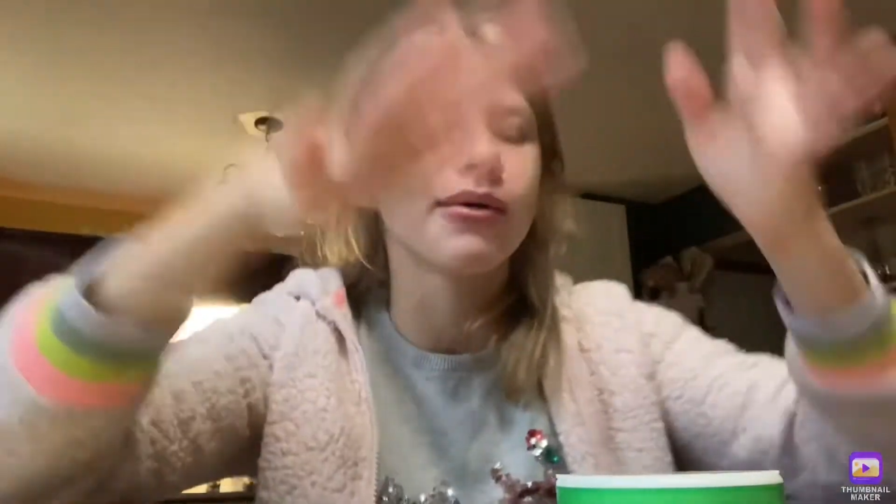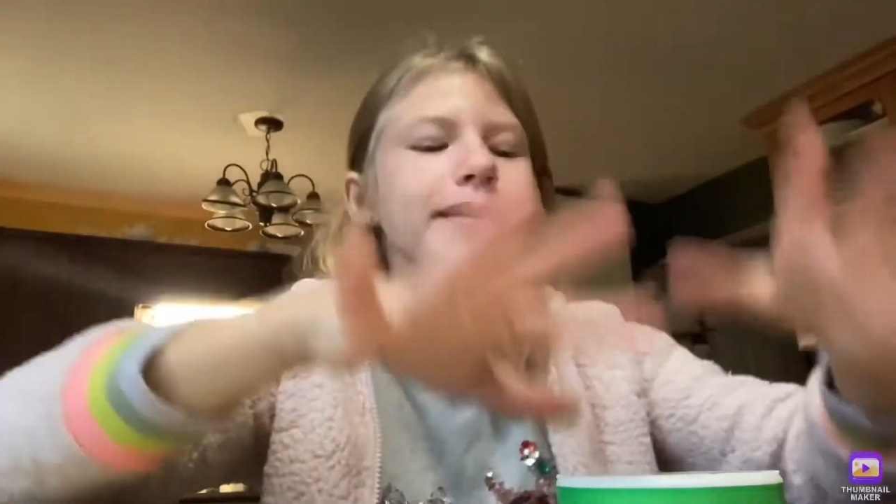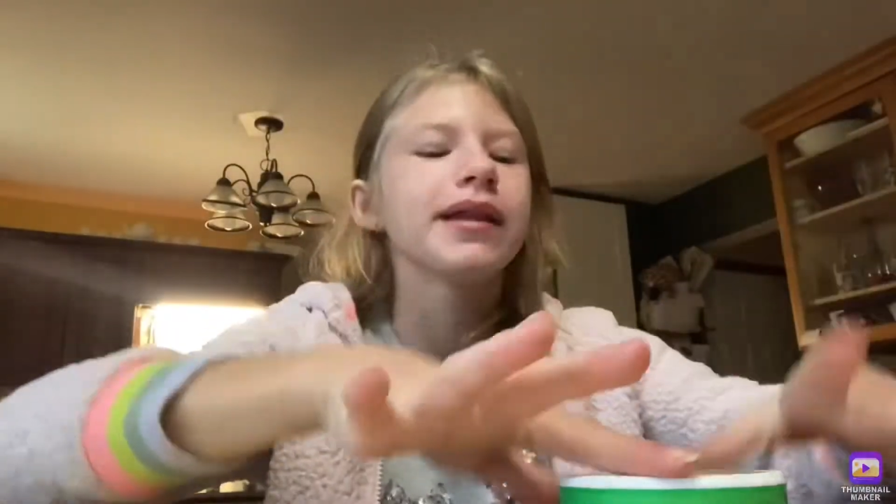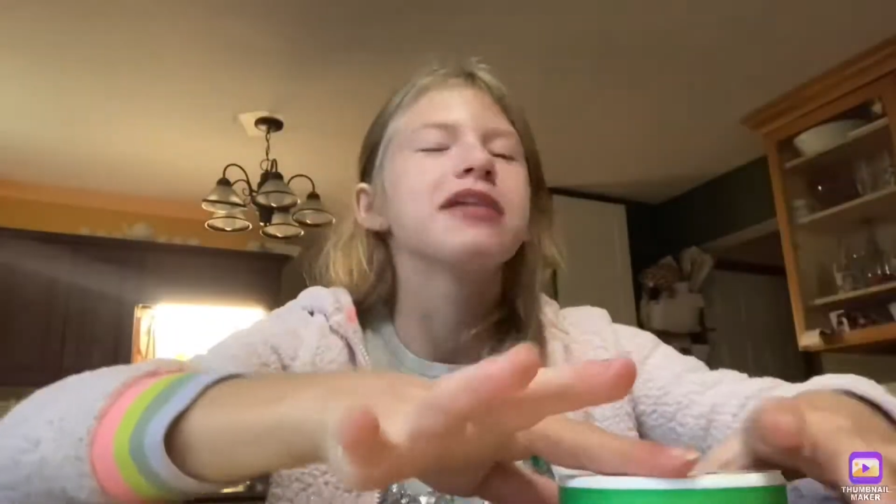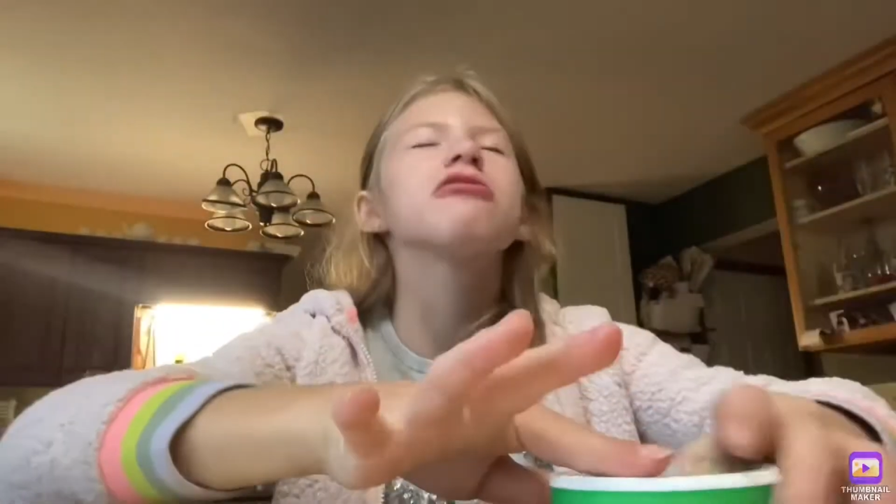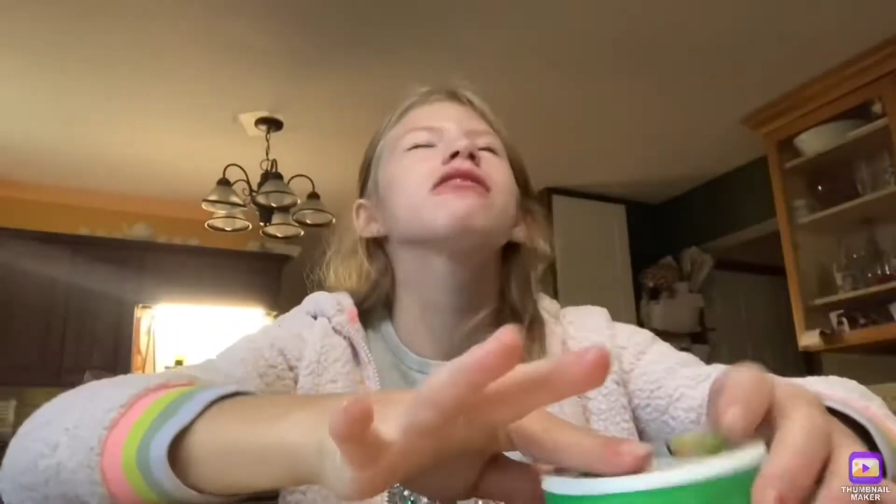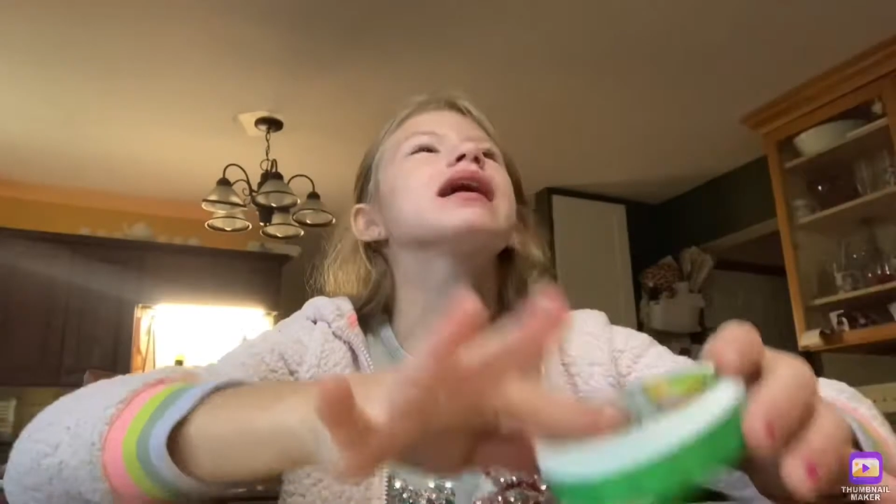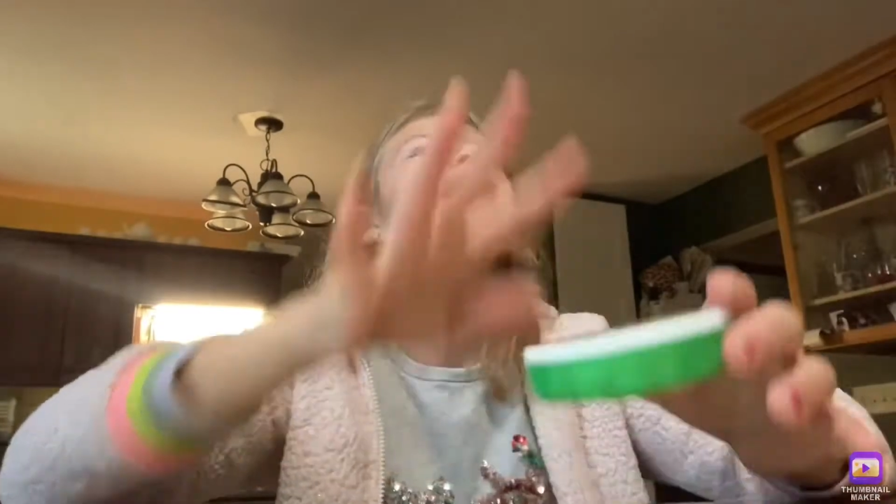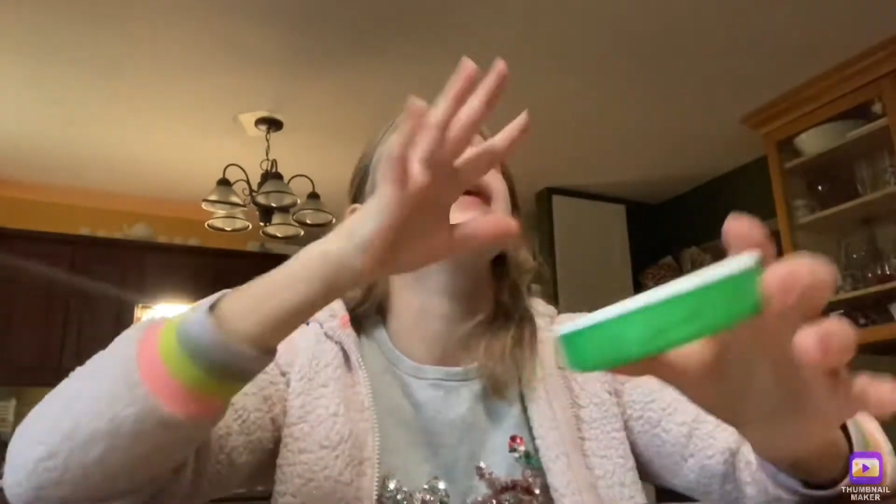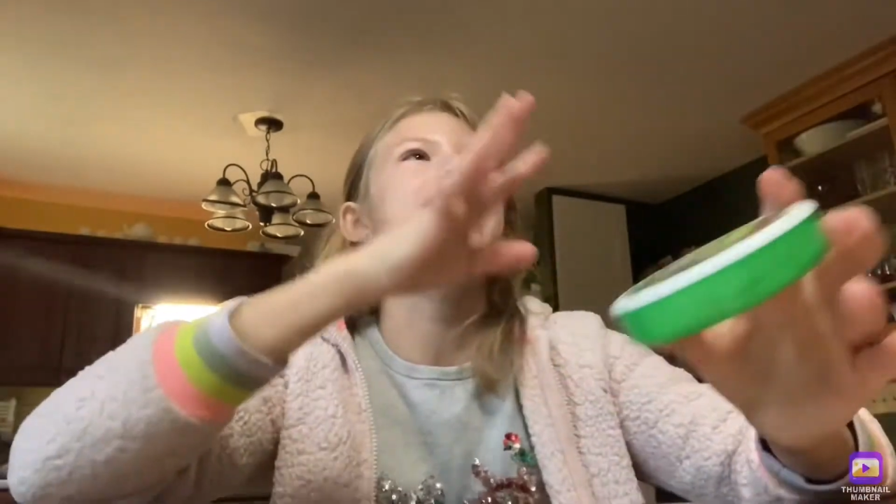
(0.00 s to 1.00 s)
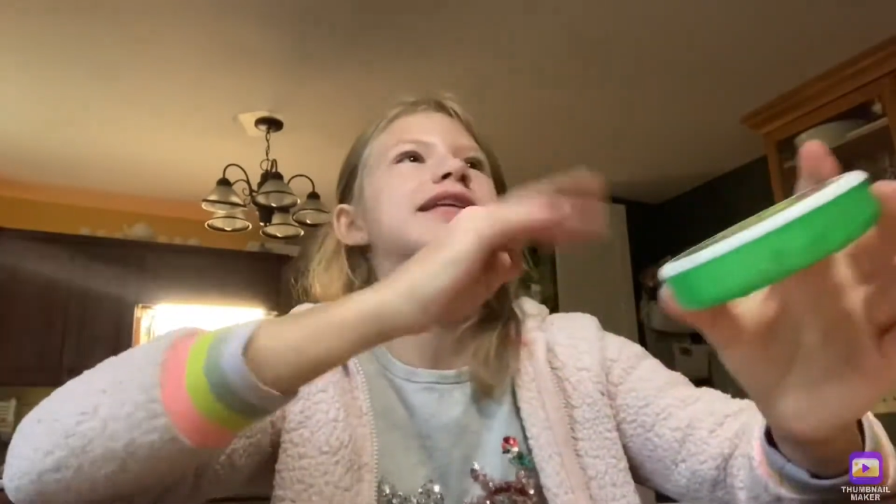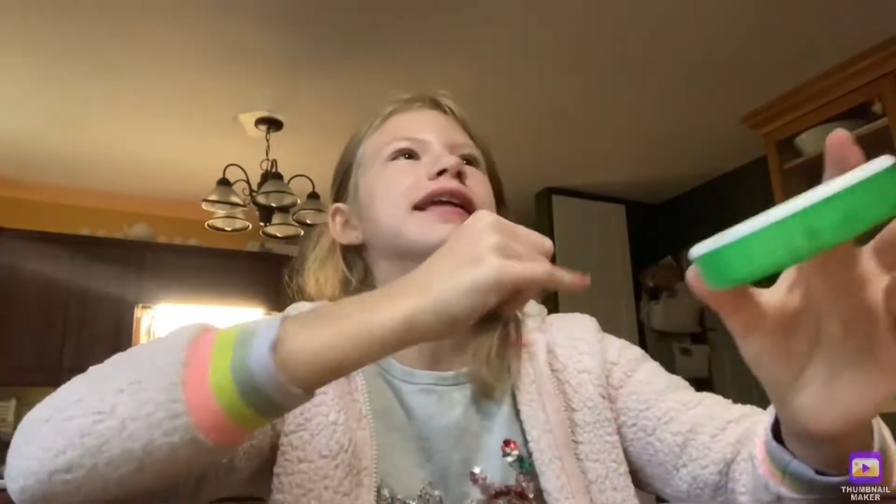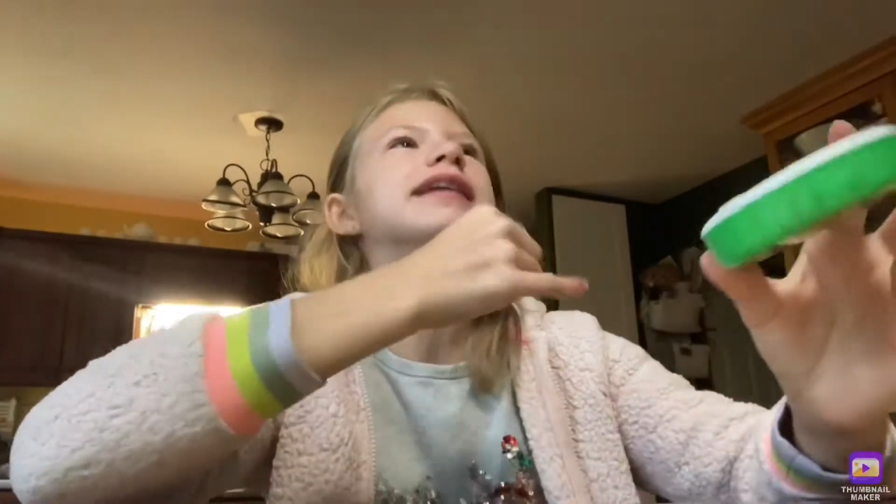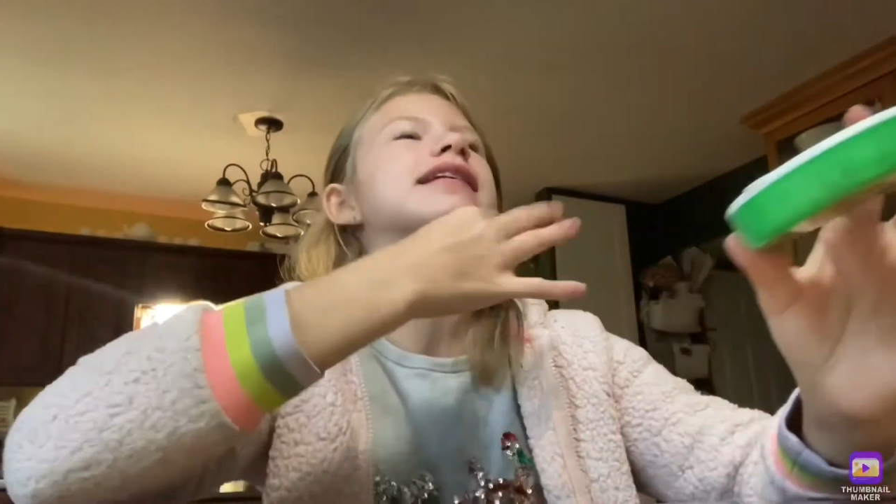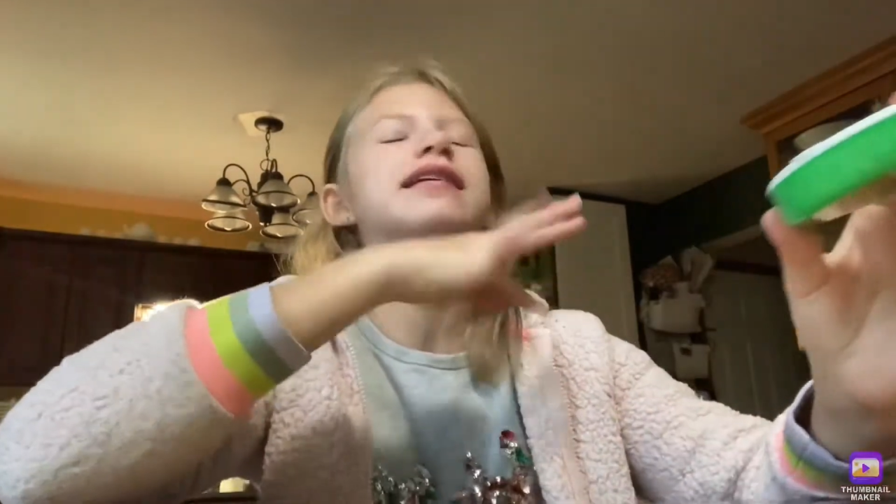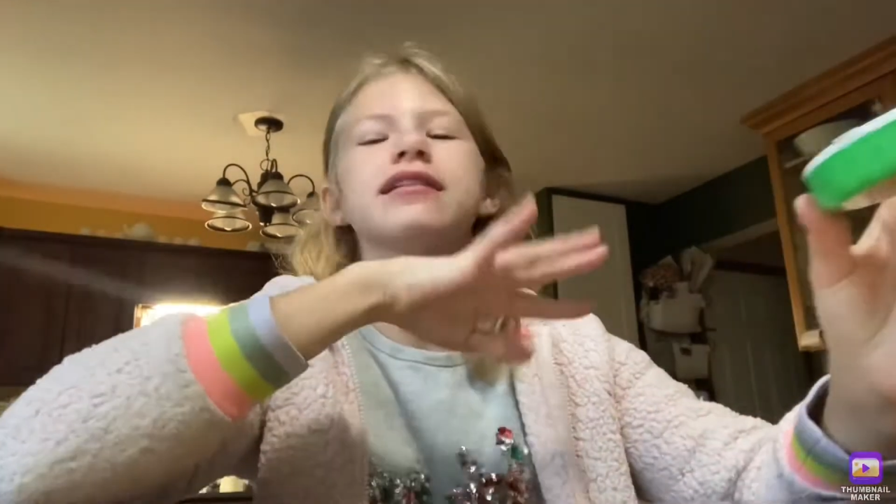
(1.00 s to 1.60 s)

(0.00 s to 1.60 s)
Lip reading: but like you're like a nice like